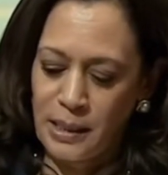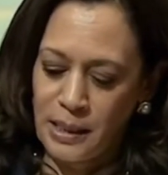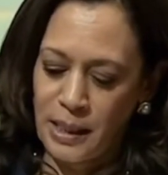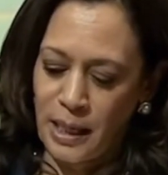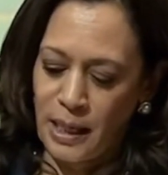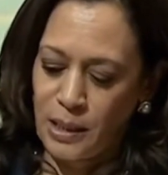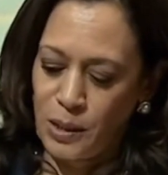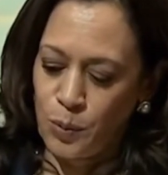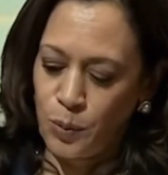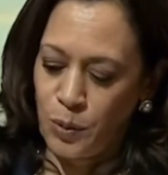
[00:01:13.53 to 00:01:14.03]

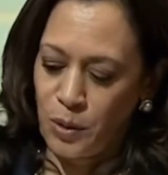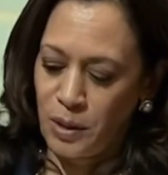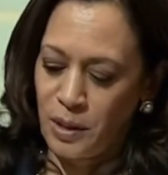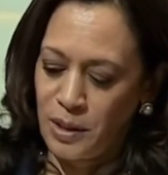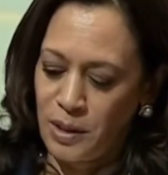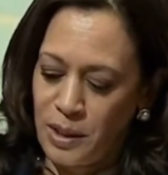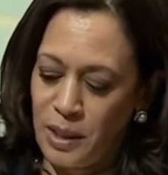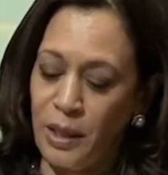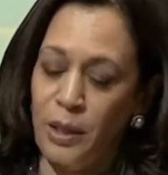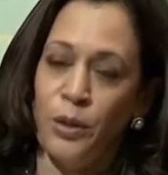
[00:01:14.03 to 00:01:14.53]
States will
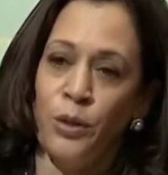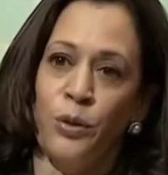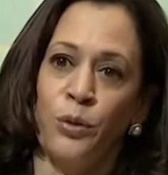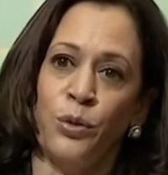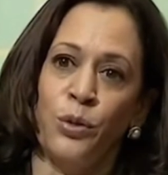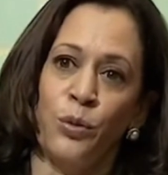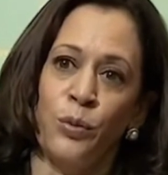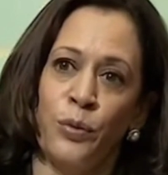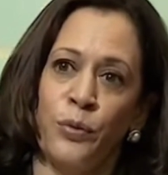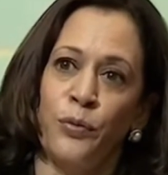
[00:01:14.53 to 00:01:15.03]
continue
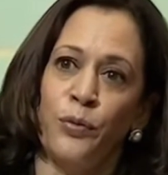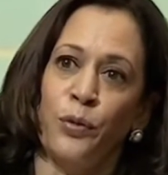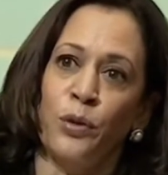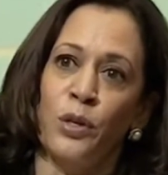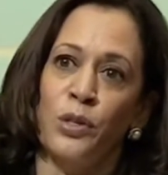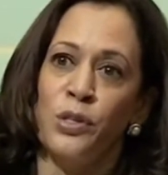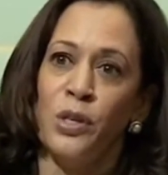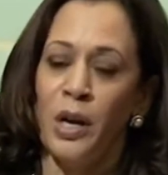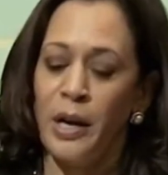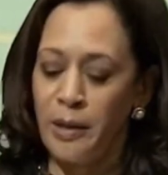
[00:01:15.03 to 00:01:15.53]
to
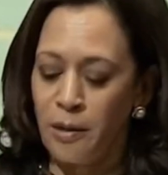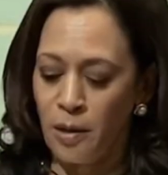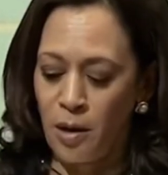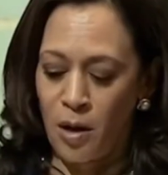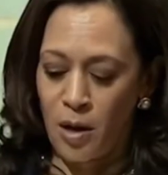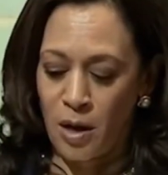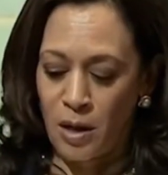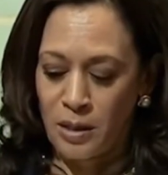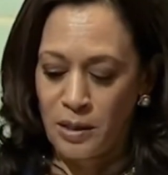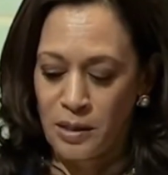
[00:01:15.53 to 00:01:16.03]
enforce our
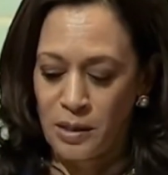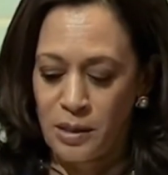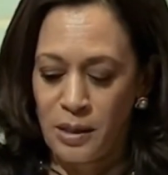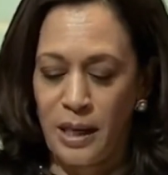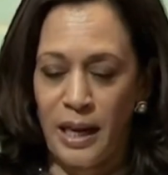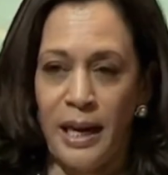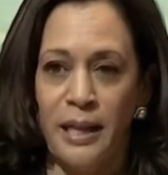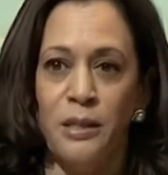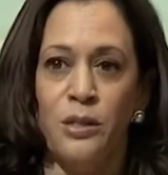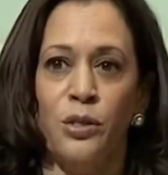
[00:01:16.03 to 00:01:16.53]
laws
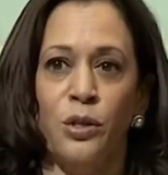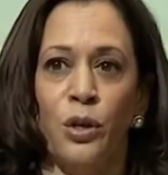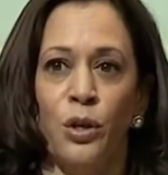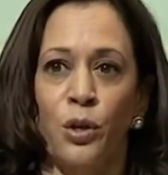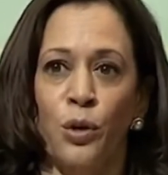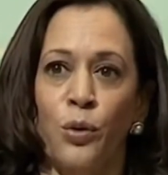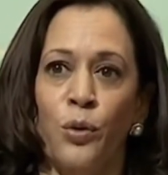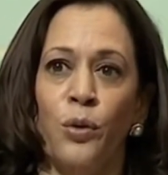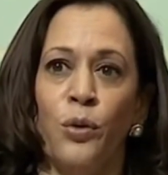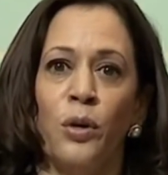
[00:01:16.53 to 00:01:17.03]
and
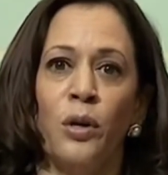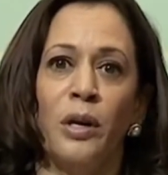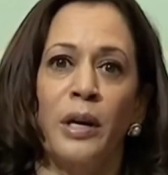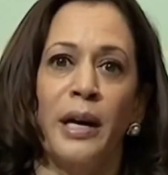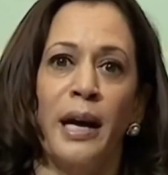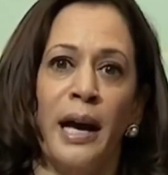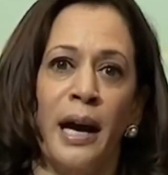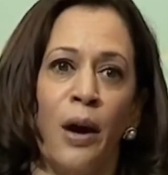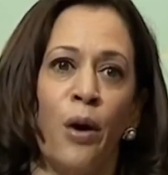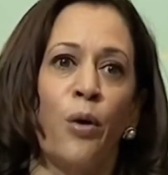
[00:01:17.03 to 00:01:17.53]
secure
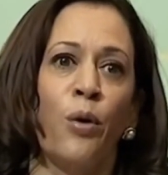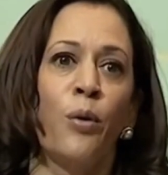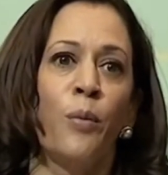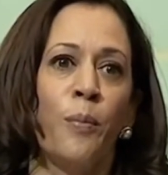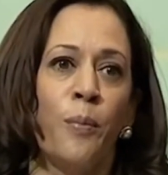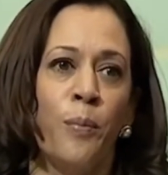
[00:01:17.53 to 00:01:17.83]
our